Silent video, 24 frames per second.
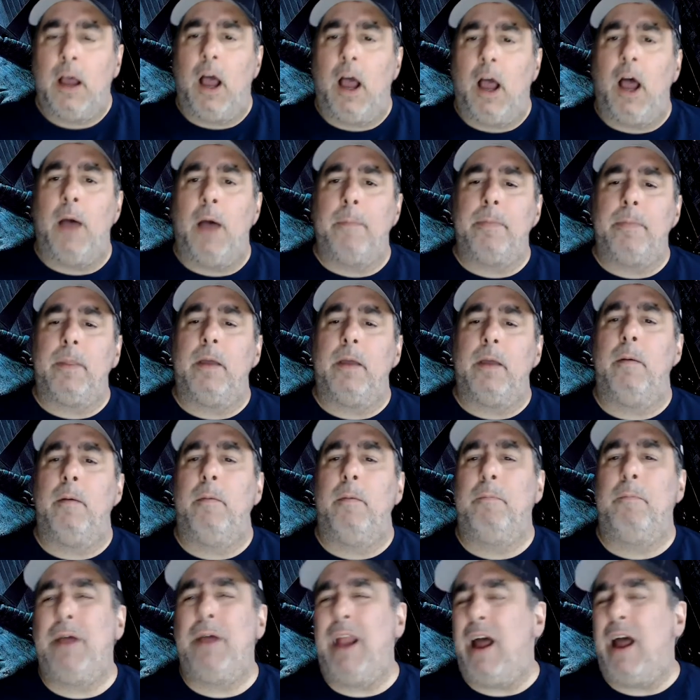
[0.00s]

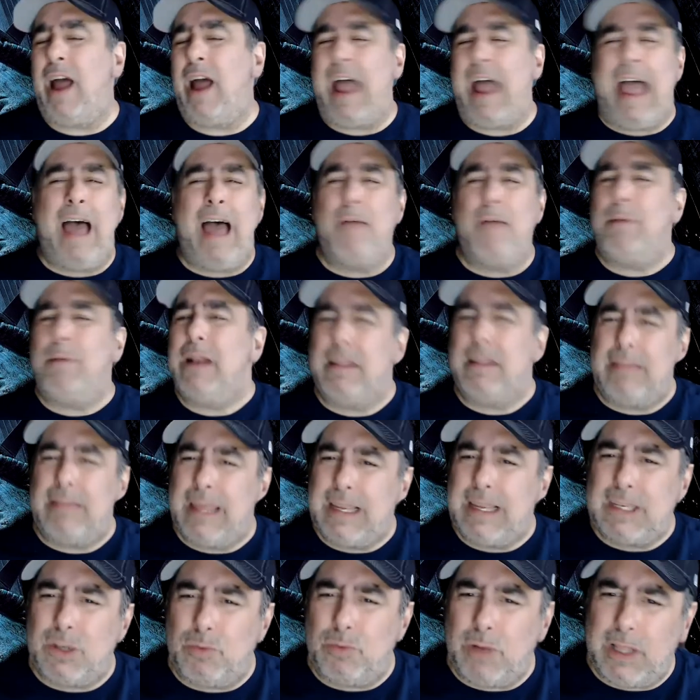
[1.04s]
But how many
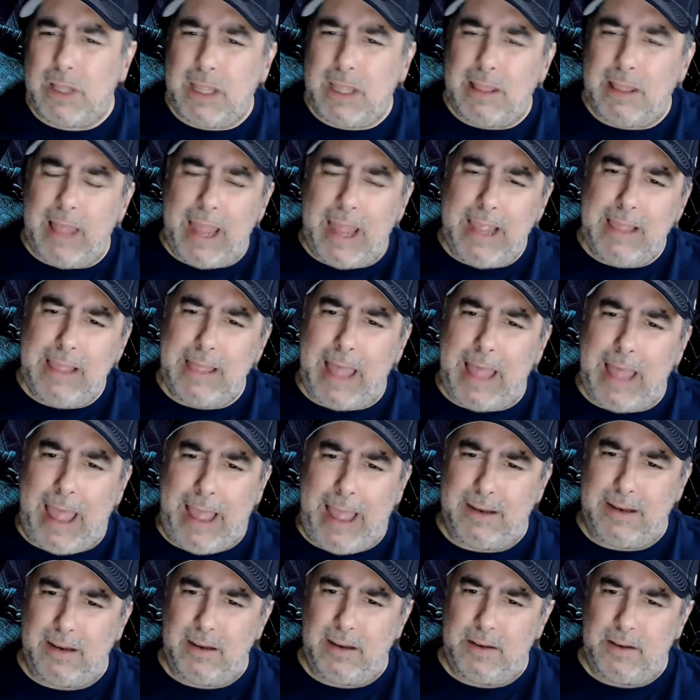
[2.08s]
things are really like
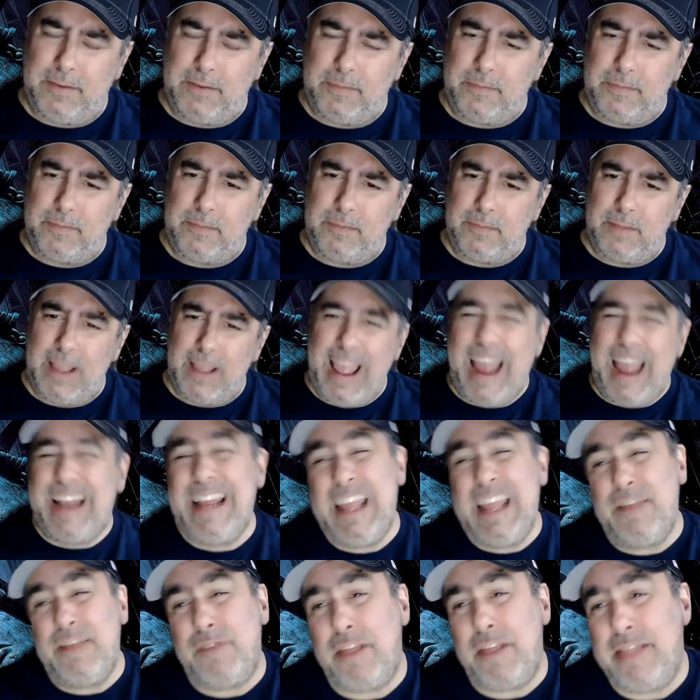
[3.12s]
that? And
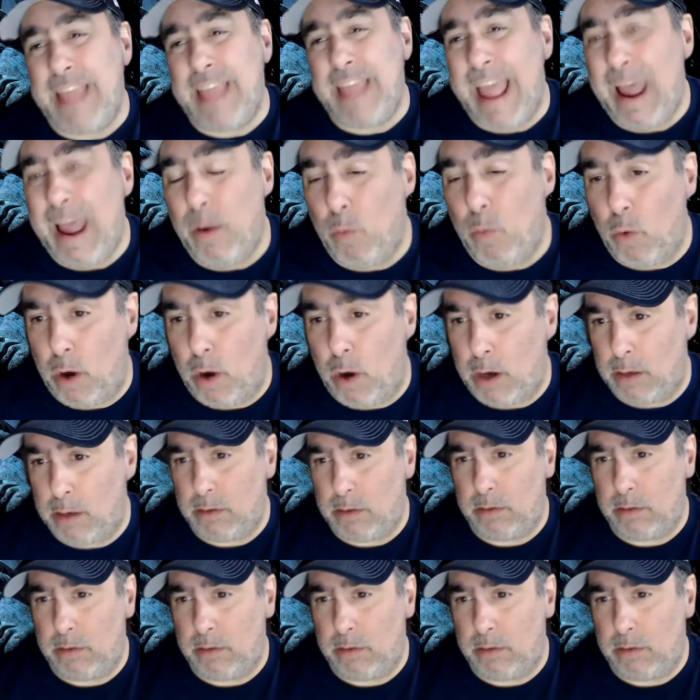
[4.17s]
even that one.